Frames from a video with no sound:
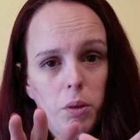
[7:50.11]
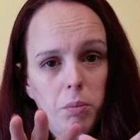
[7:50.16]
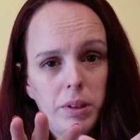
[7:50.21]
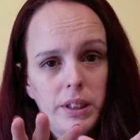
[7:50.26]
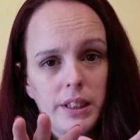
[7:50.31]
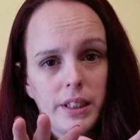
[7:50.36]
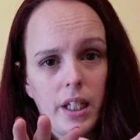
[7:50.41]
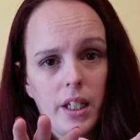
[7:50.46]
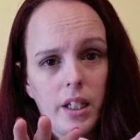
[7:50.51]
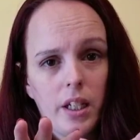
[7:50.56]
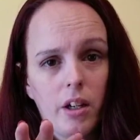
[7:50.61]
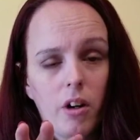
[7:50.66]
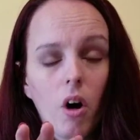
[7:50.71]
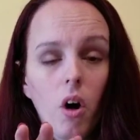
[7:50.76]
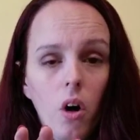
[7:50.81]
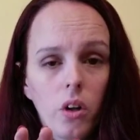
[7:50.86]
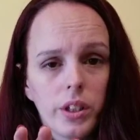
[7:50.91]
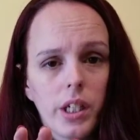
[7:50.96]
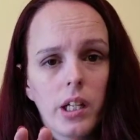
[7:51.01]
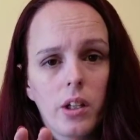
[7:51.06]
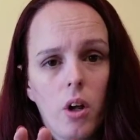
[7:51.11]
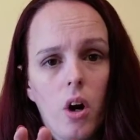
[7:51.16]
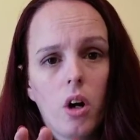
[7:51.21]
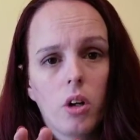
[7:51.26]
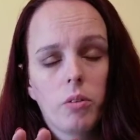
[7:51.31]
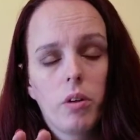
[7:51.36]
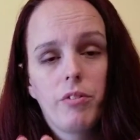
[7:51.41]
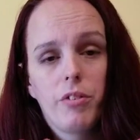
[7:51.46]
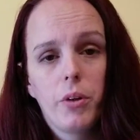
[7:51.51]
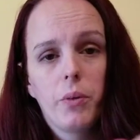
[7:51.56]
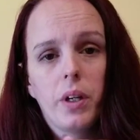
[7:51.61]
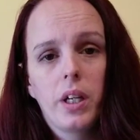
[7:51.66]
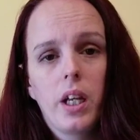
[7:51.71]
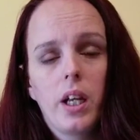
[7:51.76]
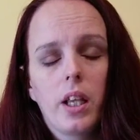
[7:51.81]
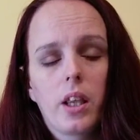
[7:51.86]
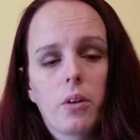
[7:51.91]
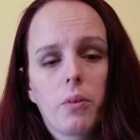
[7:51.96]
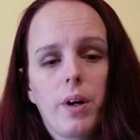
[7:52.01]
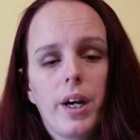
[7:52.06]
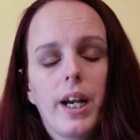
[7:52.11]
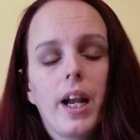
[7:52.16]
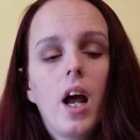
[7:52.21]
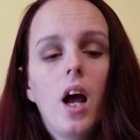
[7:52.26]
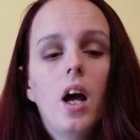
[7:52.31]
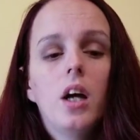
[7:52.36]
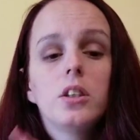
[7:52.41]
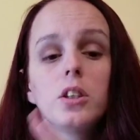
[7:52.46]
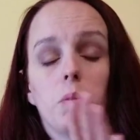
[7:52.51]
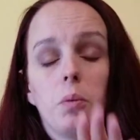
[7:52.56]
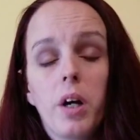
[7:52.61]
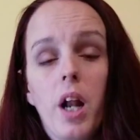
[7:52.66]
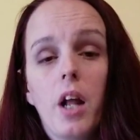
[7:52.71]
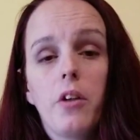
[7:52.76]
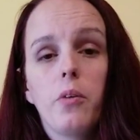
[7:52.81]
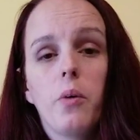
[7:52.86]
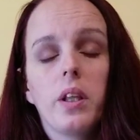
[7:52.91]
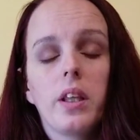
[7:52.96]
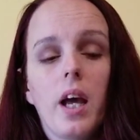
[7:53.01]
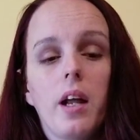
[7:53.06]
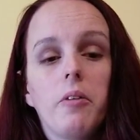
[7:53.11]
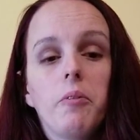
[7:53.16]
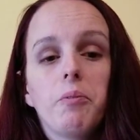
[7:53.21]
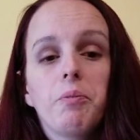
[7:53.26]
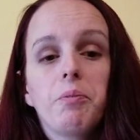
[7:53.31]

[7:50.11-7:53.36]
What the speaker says: be sitting here all day long reviewing E3, so we're not doing that.